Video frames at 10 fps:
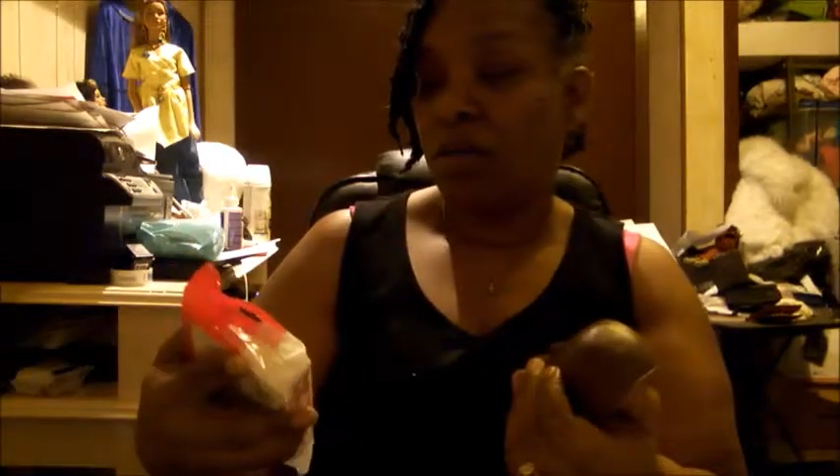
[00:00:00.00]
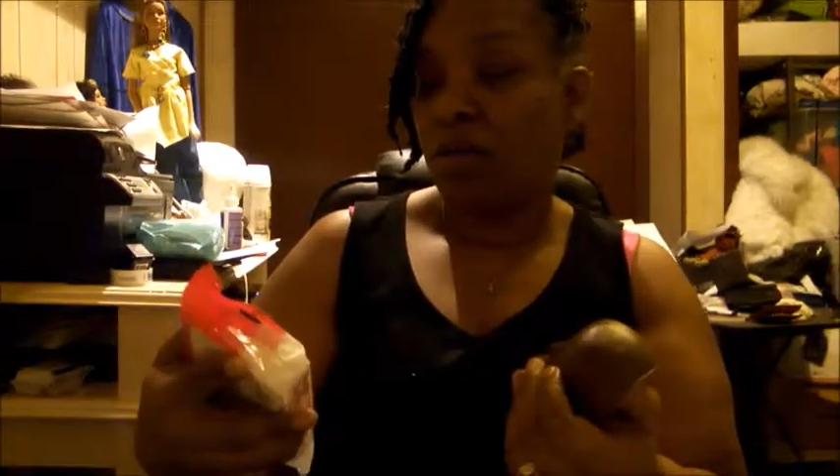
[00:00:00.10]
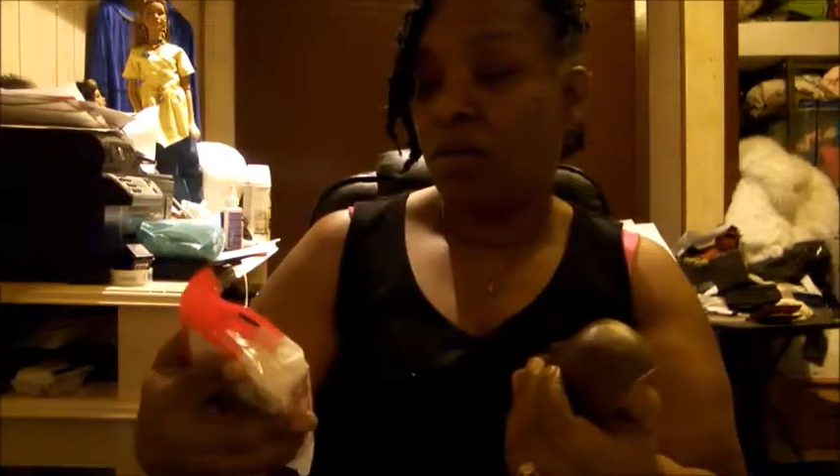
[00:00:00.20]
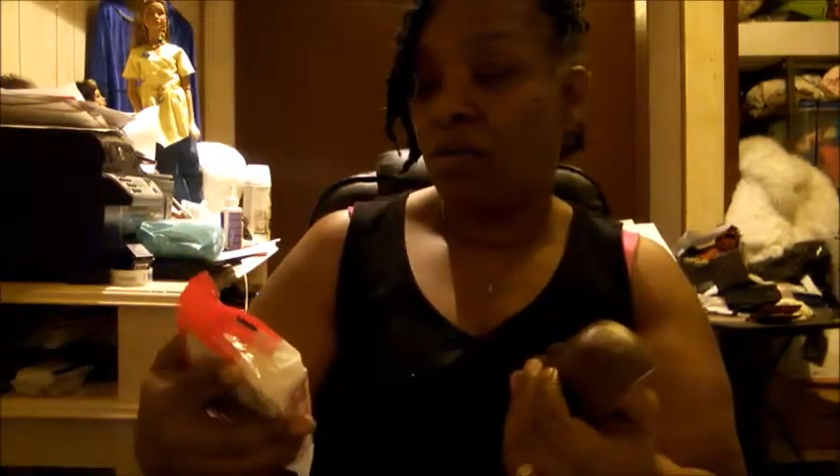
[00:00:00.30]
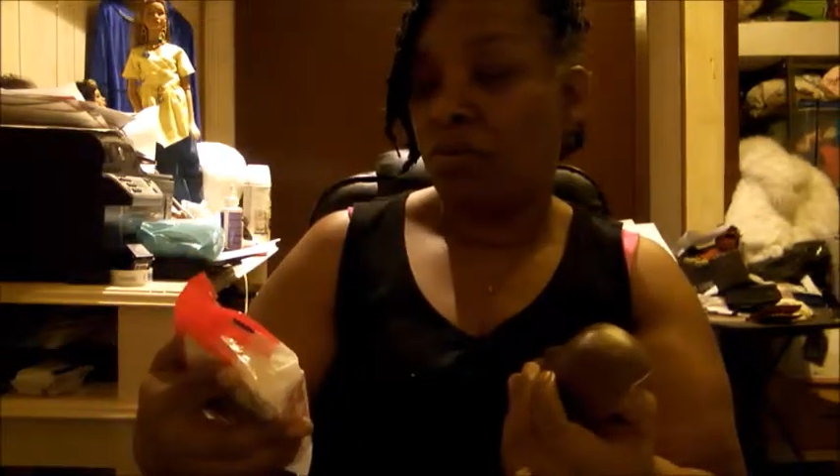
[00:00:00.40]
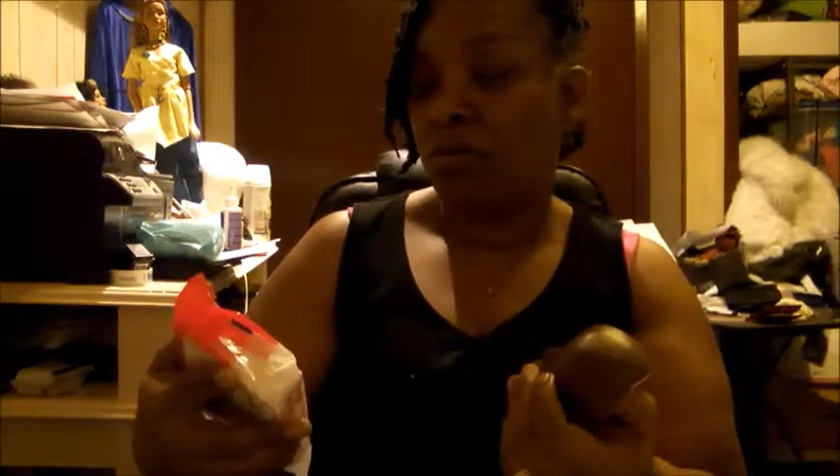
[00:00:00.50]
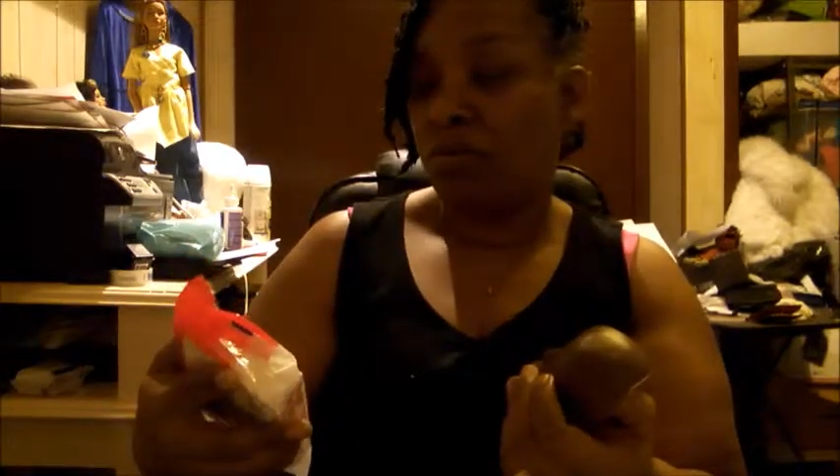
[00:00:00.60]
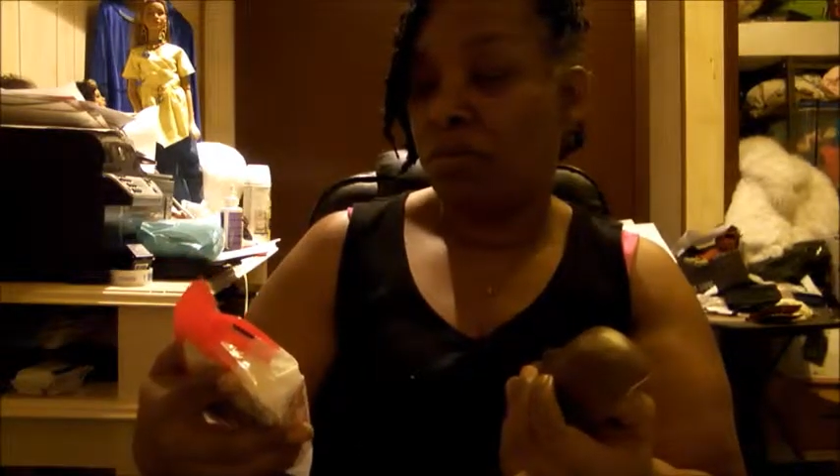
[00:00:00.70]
So